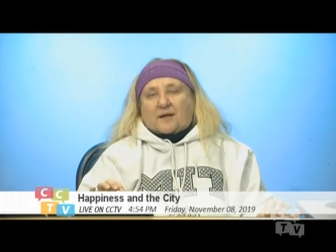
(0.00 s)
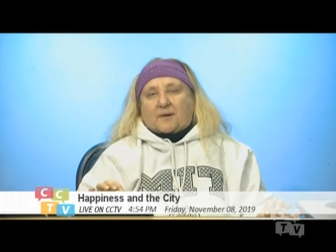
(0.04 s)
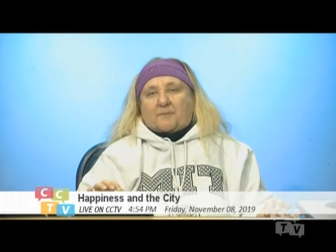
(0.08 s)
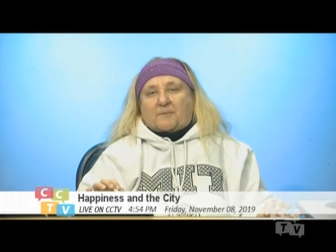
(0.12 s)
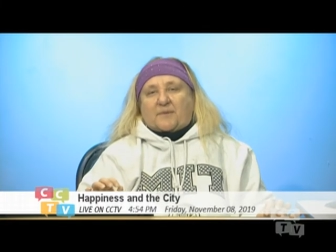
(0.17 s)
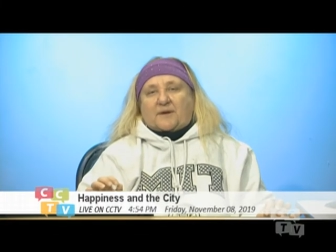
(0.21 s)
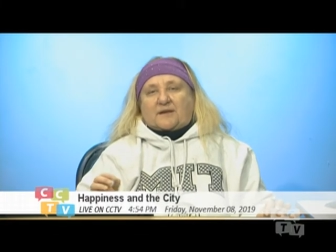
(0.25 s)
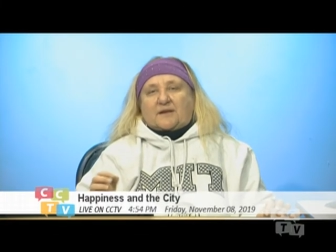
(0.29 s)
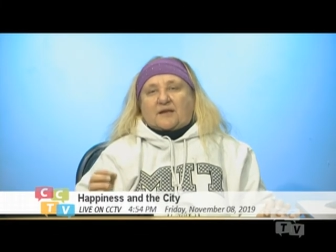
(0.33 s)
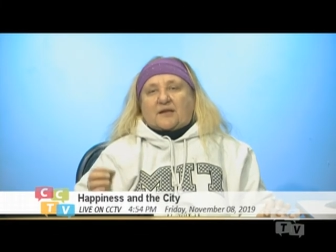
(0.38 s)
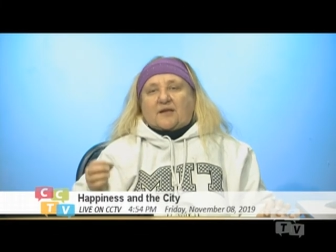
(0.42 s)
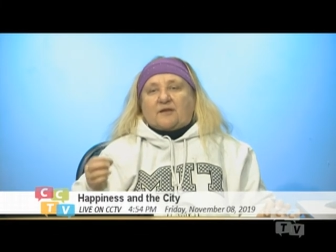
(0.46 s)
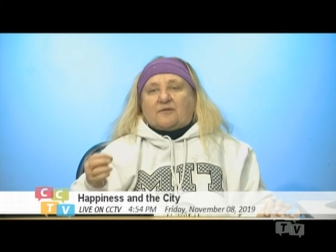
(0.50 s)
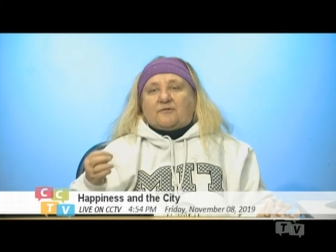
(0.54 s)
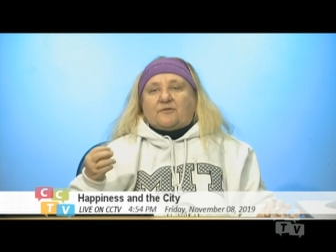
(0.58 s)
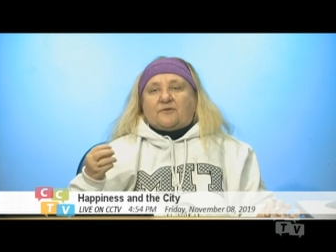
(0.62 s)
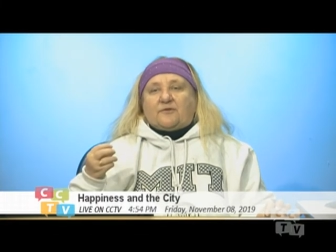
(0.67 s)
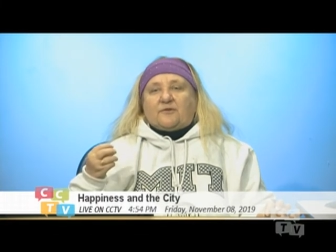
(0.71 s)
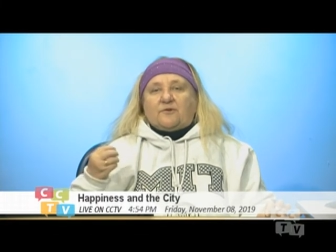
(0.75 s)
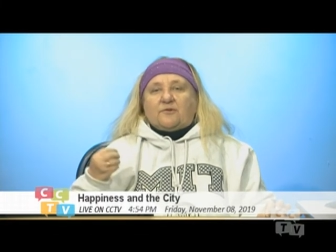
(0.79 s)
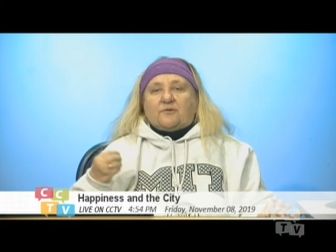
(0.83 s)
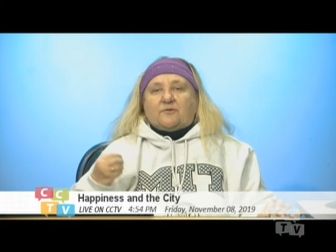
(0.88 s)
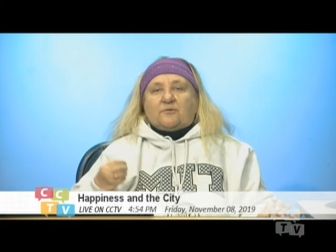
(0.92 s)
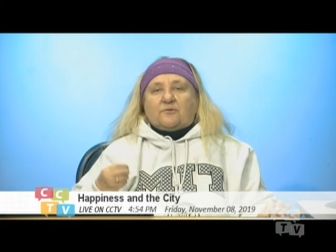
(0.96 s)
But if
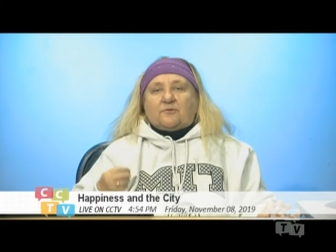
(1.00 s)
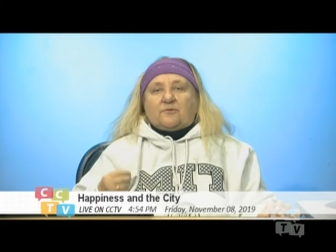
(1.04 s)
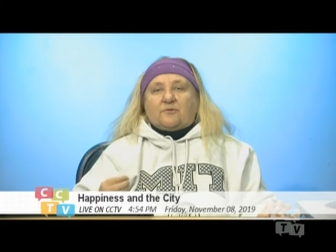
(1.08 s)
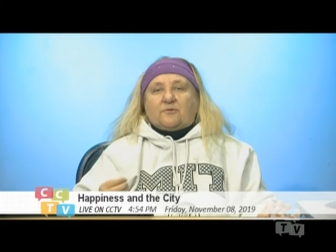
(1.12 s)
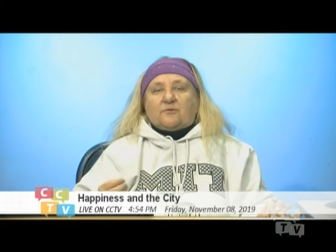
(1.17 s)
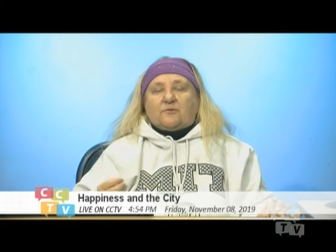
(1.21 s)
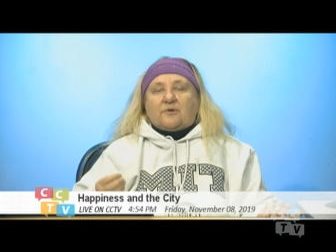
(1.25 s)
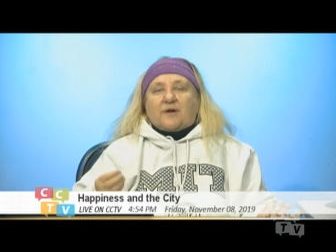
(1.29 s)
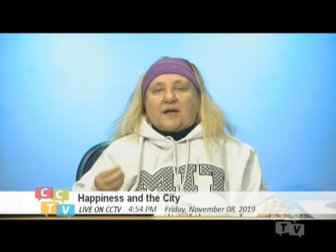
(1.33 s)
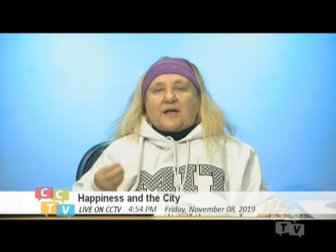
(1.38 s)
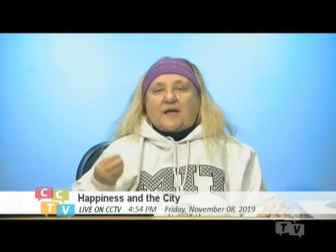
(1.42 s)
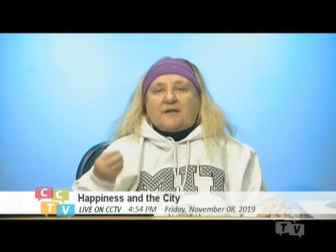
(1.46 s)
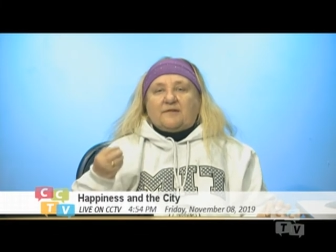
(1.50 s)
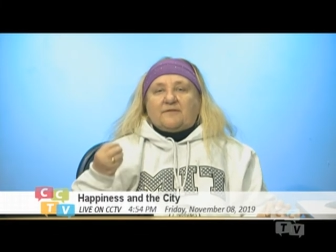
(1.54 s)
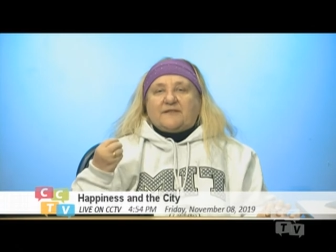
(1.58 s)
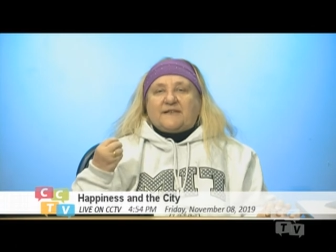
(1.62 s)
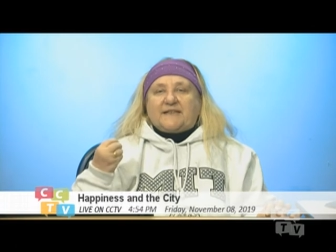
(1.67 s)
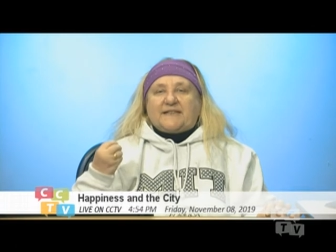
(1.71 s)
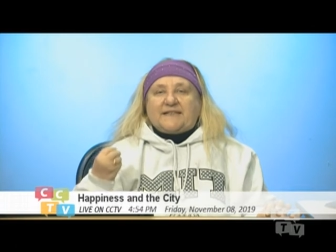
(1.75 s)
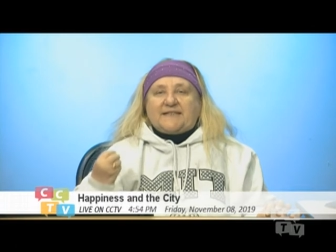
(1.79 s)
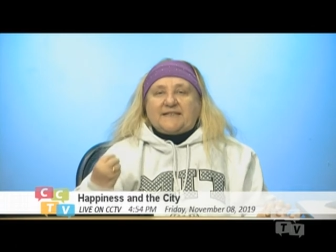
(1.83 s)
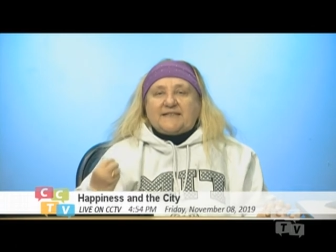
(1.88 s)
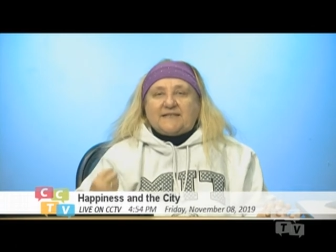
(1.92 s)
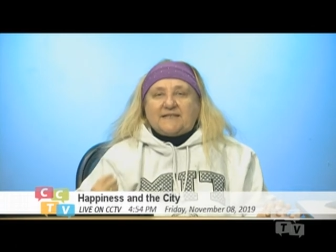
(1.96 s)
you have
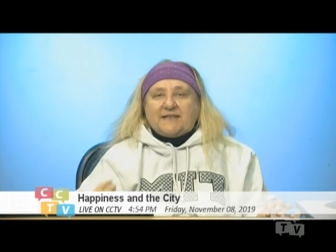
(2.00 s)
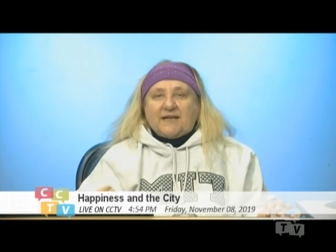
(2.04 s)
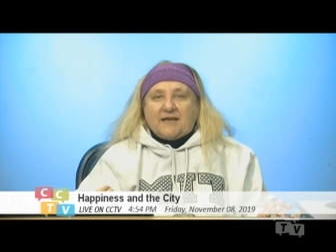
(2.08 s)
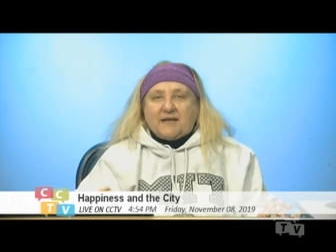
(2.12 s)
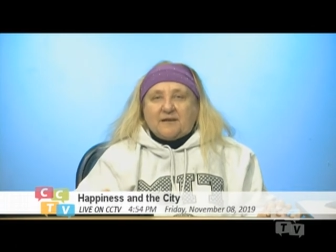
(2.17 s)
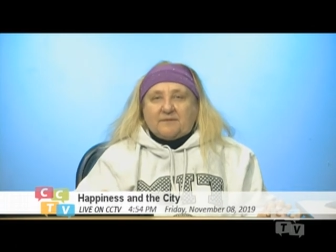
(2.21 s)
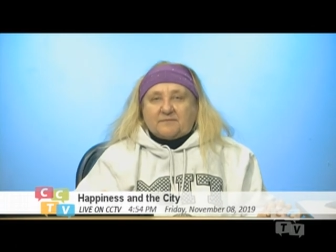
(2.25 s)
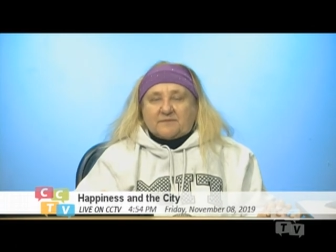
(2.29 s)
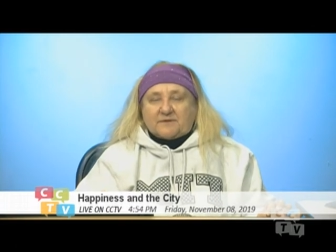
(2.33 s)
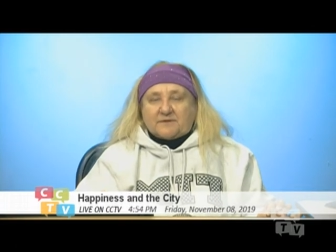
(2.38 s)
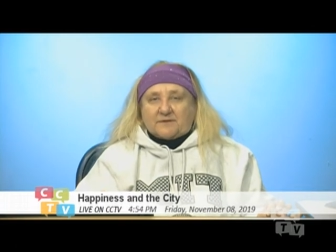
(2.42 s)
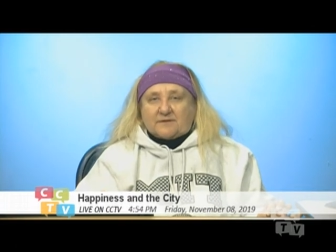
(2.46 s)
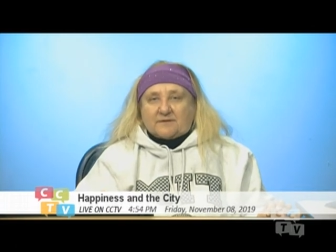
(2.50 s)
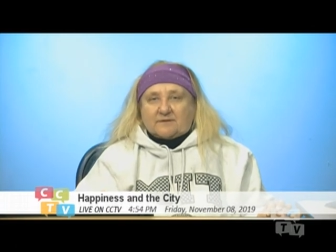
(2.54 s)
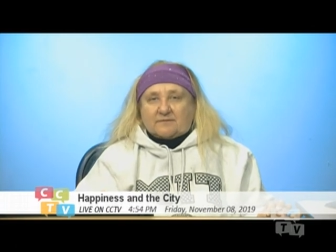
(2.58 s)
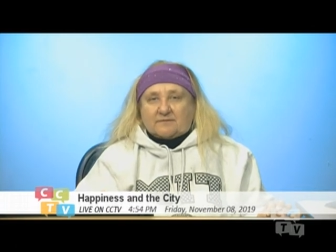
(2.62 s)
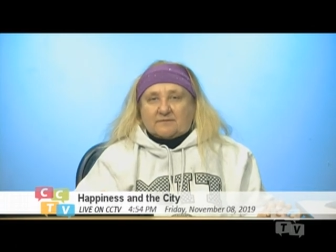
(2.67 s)
contempt